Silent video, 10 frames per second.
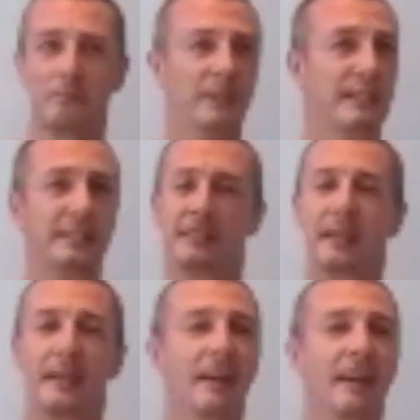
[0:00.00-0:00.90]
please
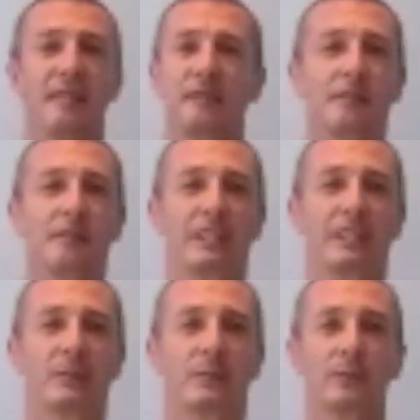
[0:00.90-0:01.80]
feel
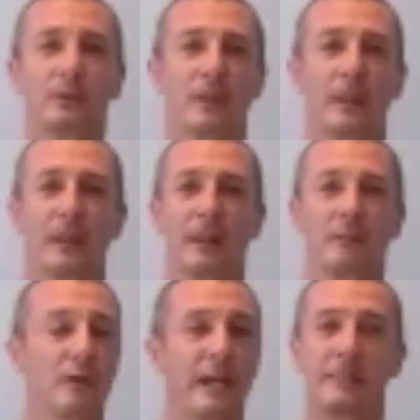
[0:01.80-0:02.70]
free
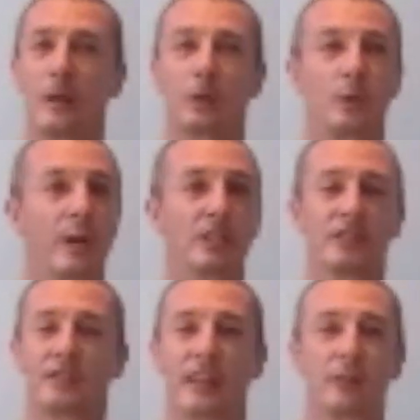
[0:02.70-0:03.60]
to write down
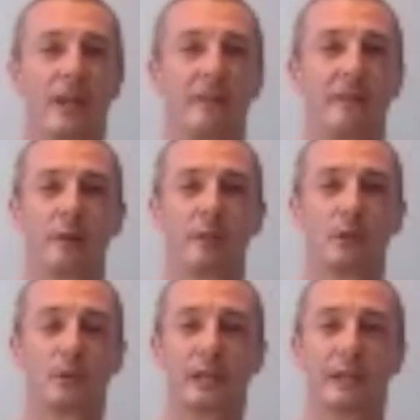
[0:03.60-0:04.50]
questions that you have in
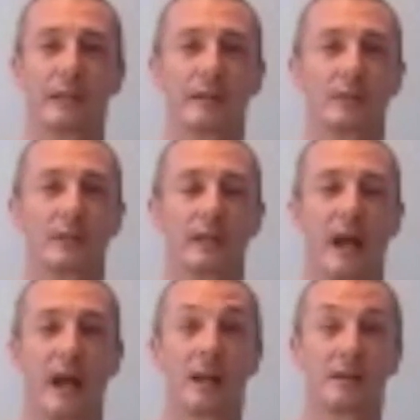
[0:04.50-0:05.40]
between that you can
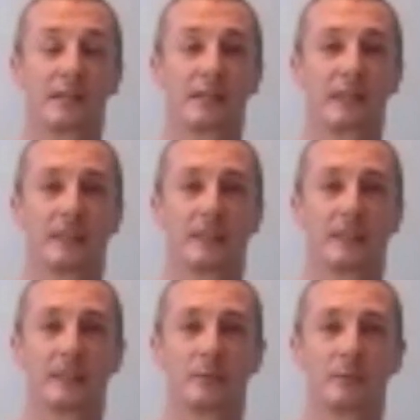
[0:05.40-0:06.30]
ask
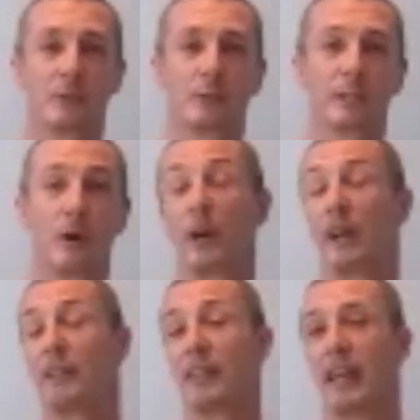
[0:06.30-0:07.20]
in between
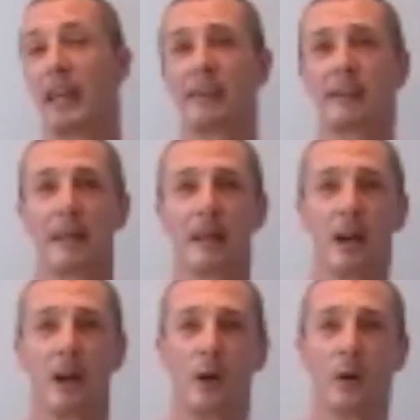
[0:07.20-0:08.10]
or at the end.
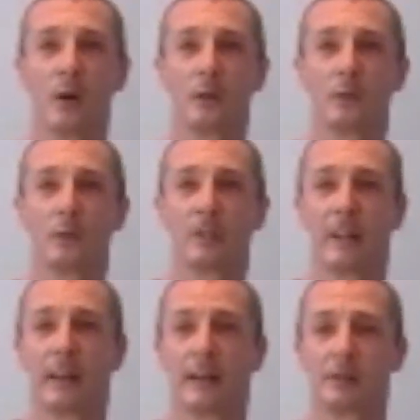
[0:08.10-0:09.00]
Or you
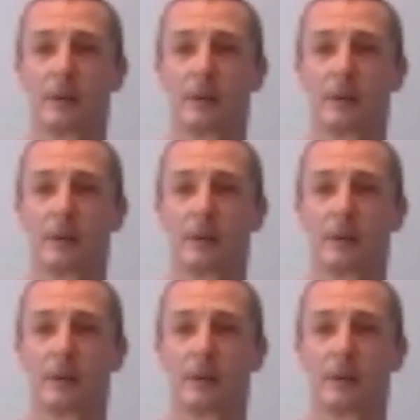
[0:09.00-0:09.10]
can as